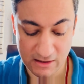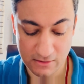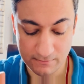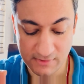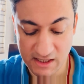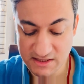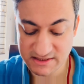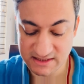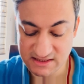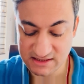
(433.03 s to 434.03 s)

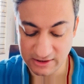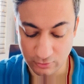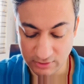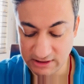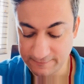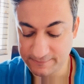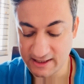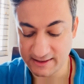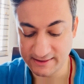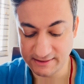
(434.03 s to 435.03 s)
Mars is the only
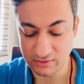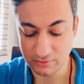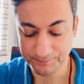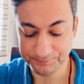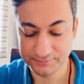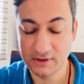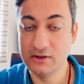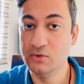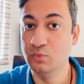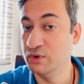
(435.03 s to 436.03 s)
planet
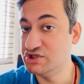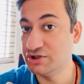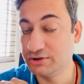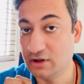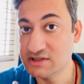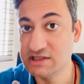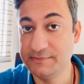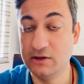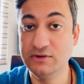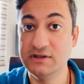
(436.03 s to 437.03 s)
which talks
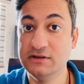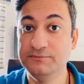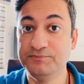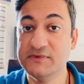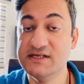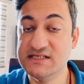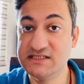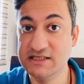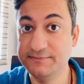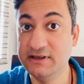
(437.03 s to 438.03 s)
about
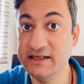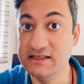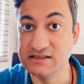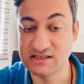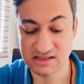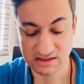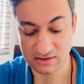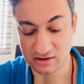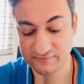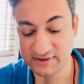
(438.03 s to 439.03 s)
siblings
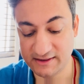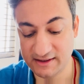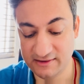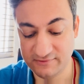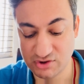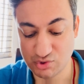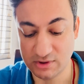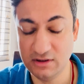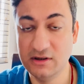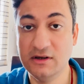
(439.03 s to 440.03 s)
of that
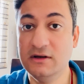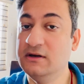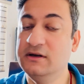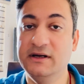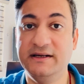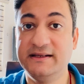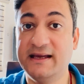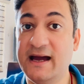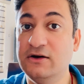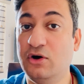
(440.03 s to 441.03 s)
individual. It
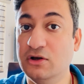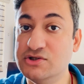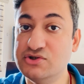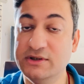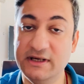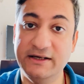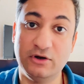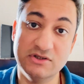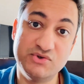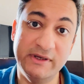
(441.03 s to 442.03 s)

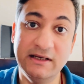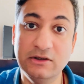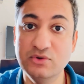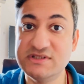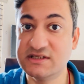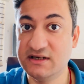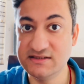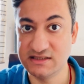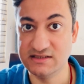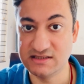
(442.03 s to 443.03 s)
also includes
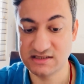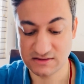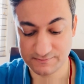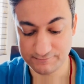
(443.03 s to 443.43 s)
cousins.